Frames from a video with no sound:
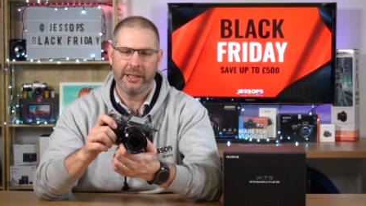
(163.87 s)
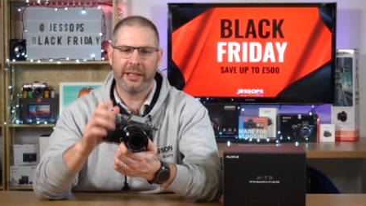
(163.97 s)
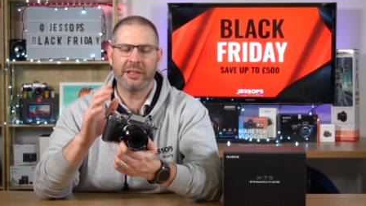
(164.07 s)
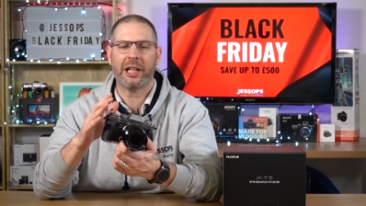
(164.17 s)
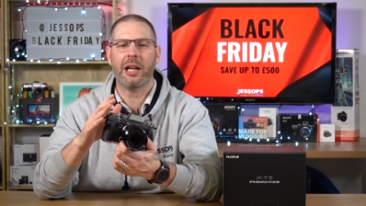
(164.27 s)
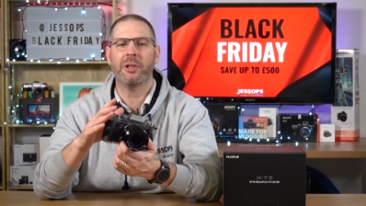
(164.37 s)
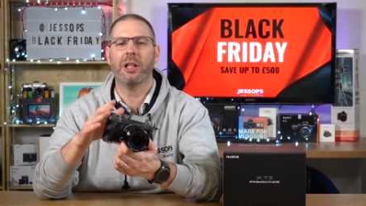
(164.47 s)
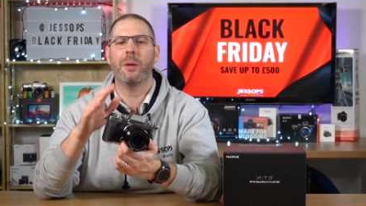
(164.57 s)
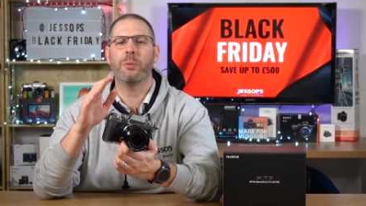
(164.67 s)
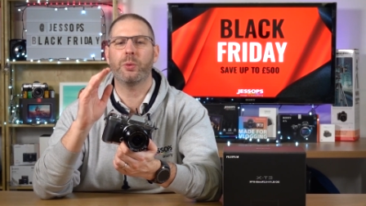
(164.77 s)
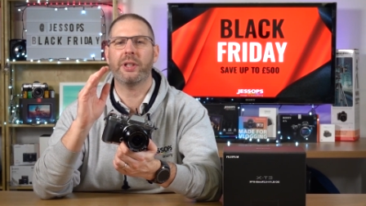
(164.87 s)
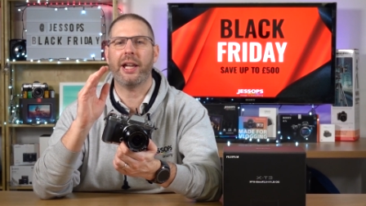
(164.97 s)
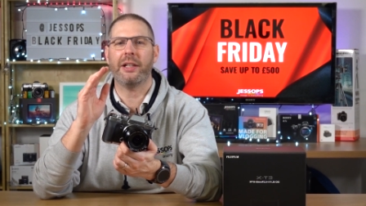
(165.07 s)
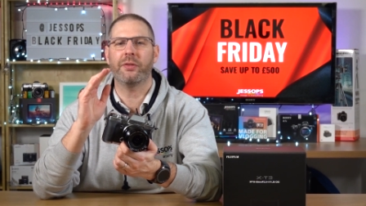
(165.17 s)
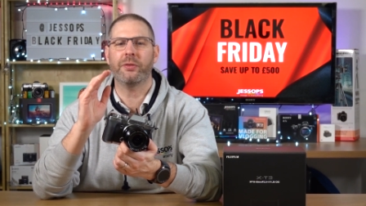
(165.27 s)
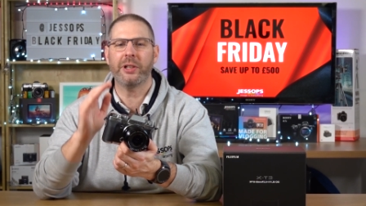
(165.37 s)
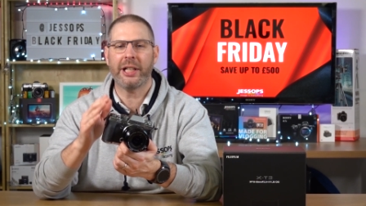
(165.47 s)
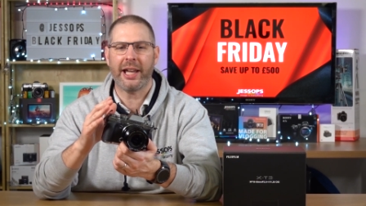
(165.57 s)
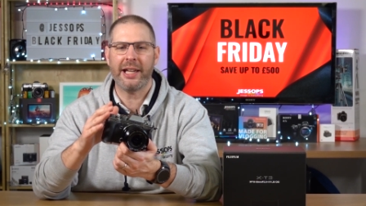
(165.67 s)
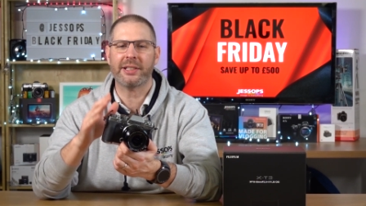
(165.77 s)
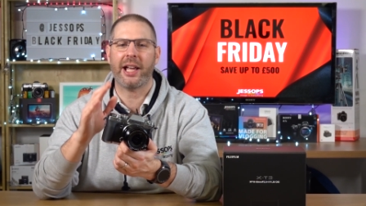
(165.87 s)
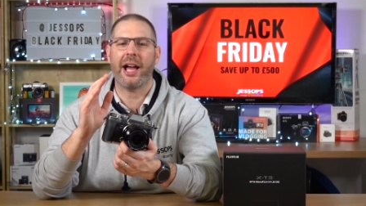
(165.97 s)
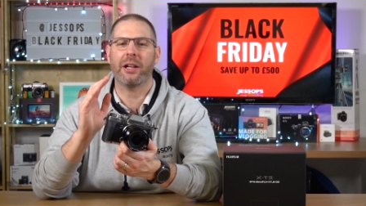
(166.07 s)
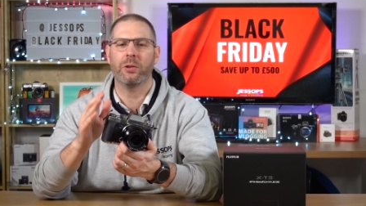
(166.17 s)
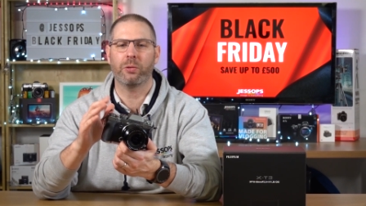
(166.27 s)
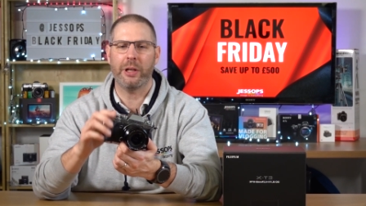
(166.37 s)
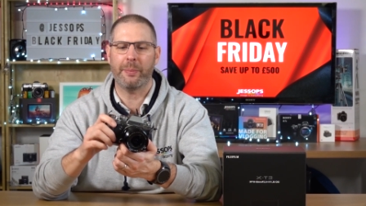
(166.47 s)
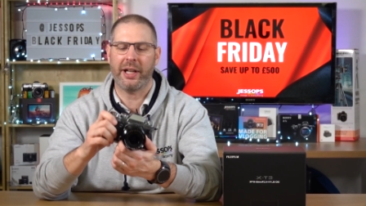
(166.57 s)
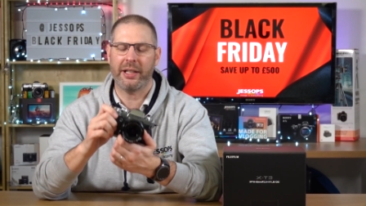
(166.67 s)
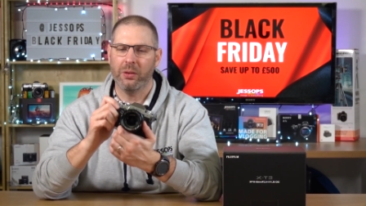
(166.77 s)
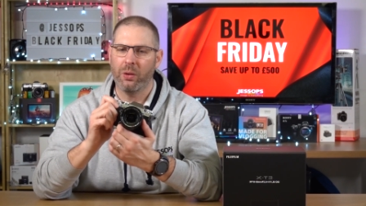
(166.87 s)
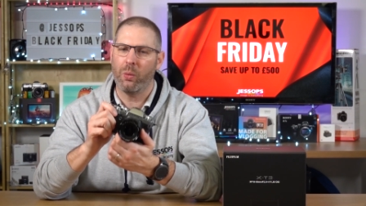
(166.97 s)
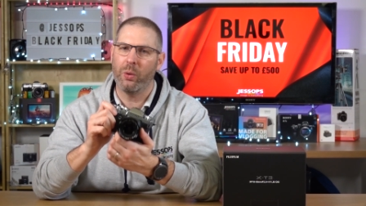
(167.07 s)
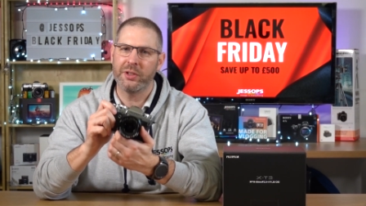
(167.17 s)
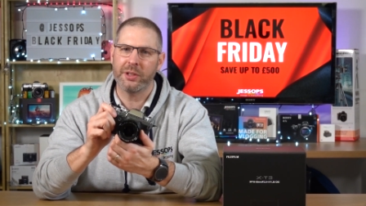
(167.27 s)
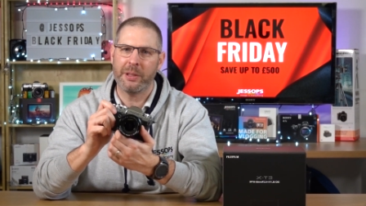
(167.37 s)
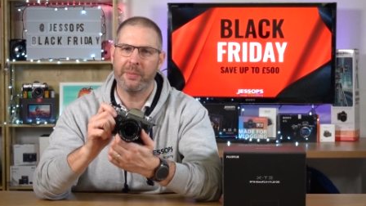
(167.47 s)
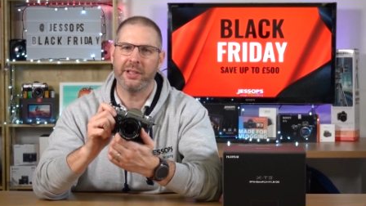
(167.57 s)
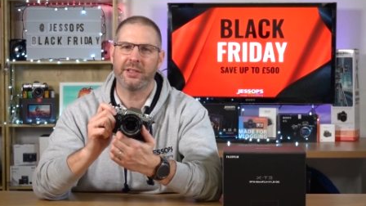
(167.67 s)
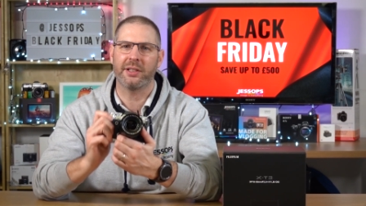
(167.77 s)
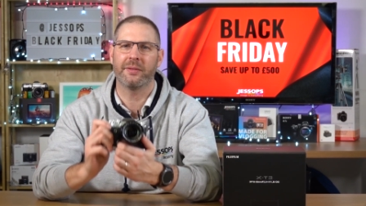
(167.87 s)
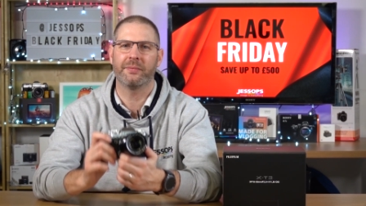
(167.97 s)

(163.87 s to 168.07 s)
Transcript: Now, this camera comes with a free case and a grip, and not one to be missed.